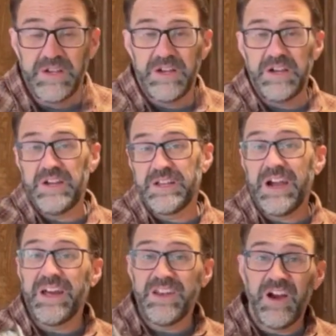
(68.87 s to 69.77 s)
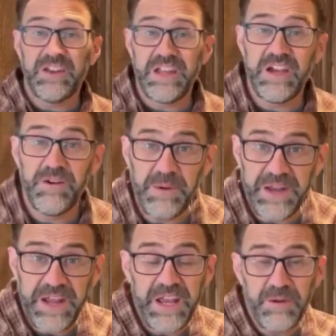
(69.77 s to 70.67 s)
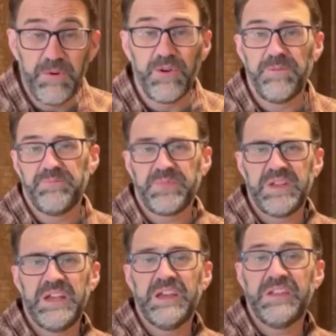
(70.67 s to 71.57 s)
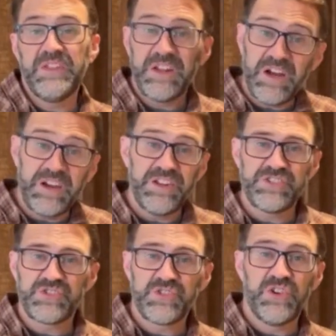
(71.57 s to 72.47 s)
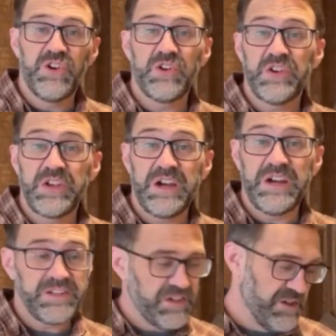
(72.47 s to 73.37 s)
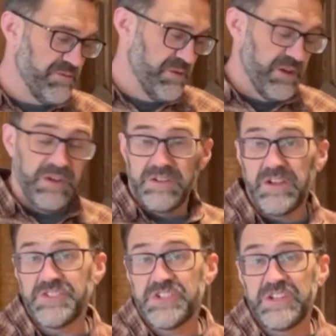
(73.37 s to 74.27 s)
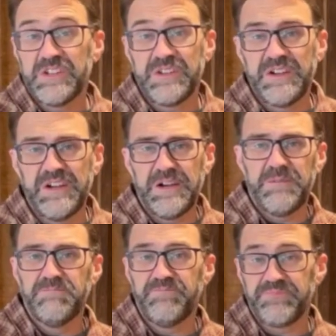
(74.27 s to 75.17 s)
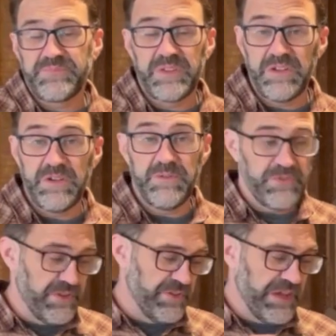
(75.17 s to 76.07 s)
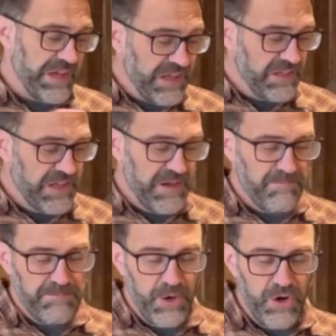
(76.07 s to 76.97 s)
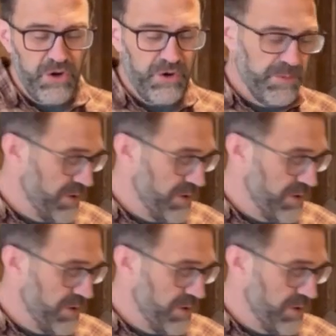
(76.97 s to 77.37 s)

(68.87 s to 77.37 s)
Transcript: got knocked down by an animal, and then it got in the straw, or it got to touching the heat lamp bulb.